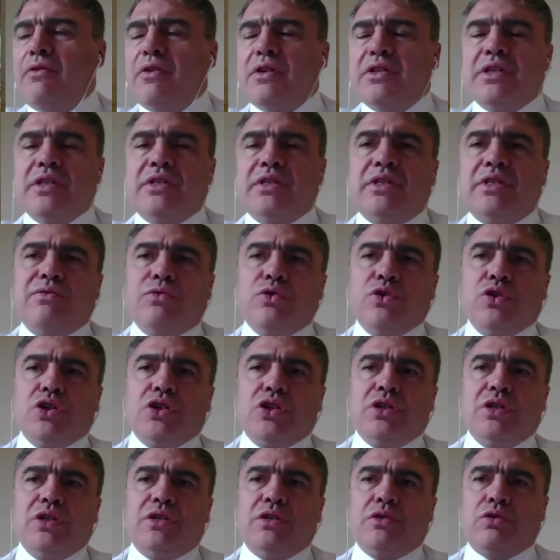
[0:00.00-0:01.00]

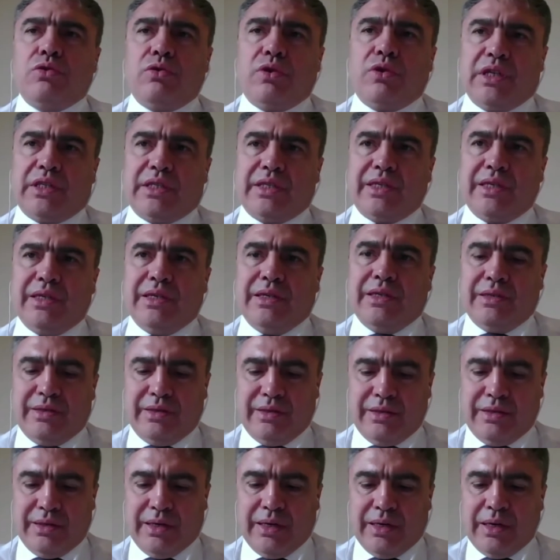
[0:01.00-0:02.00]
reiterated that we need
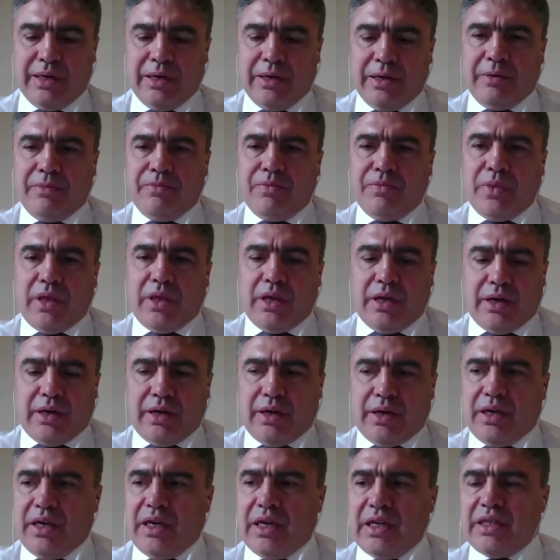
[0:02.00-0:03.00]
to shape our
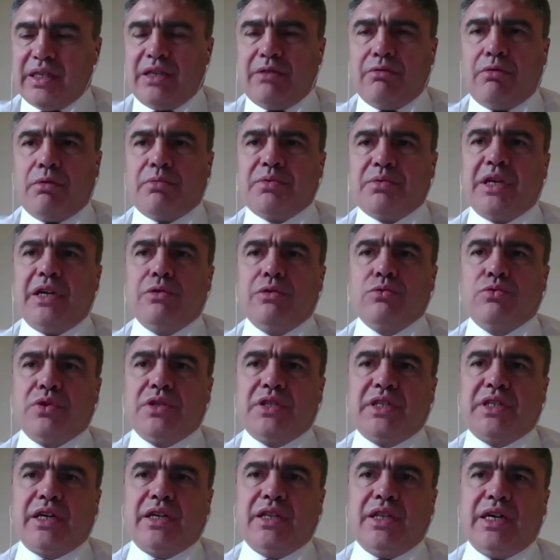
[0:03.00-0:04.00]
understanding of
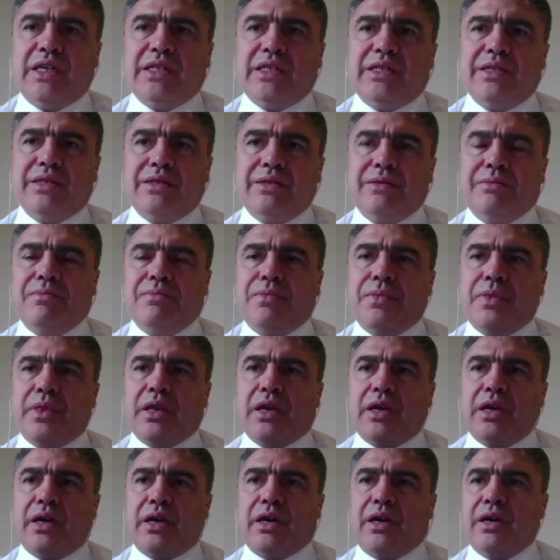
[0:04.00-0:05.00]
the future
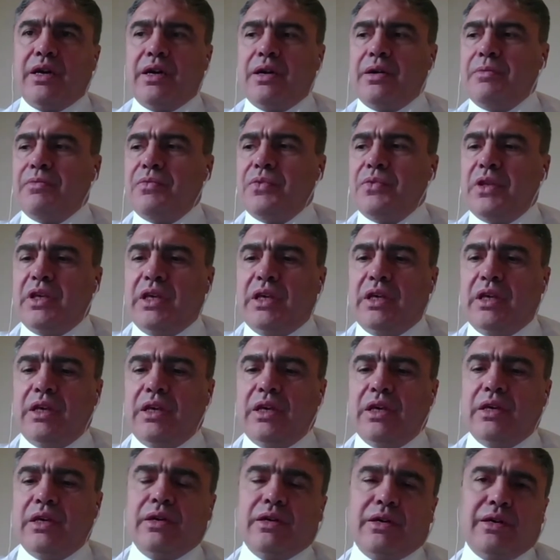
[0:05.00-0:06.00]
based
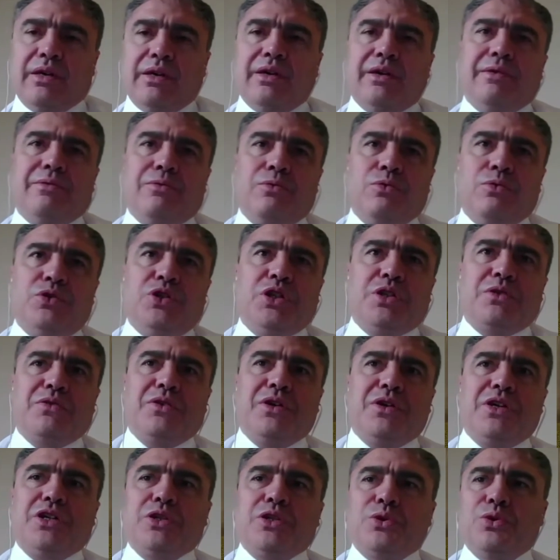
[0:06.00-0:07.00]
on the today's
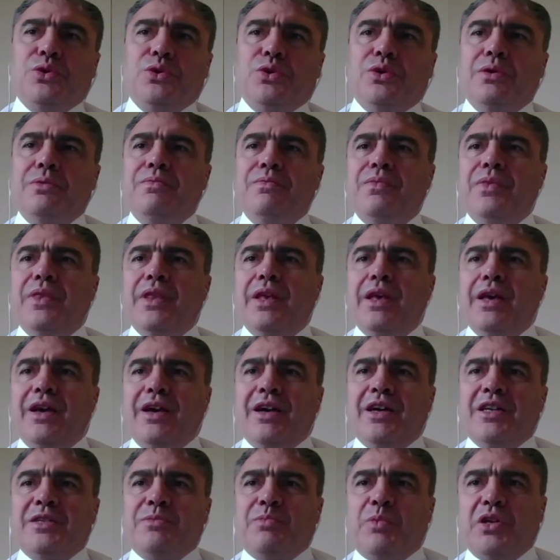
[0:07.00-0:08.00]
situation.
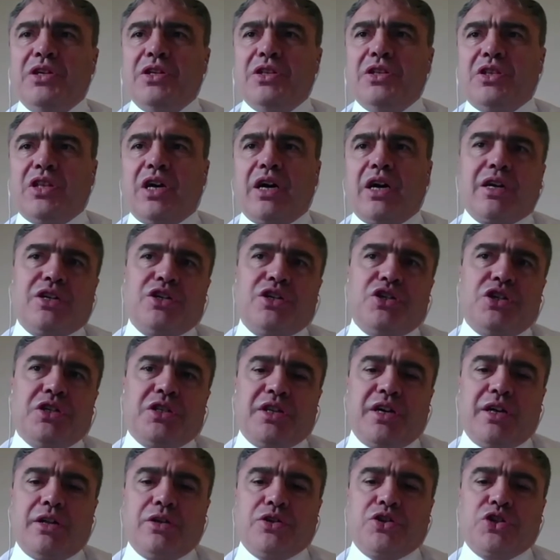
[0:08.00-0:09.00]
I fully
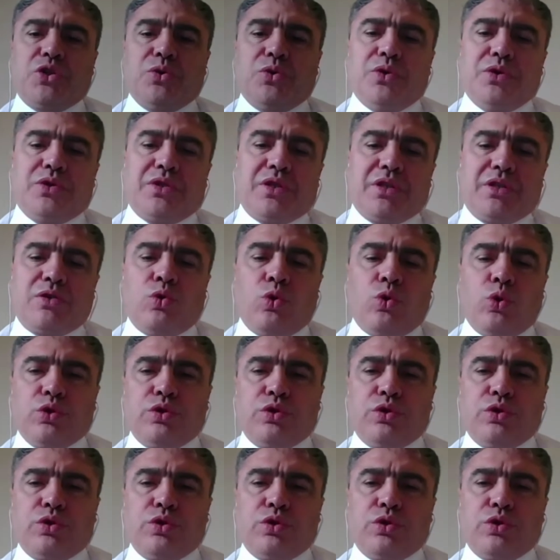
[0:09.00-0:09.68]
agree with you.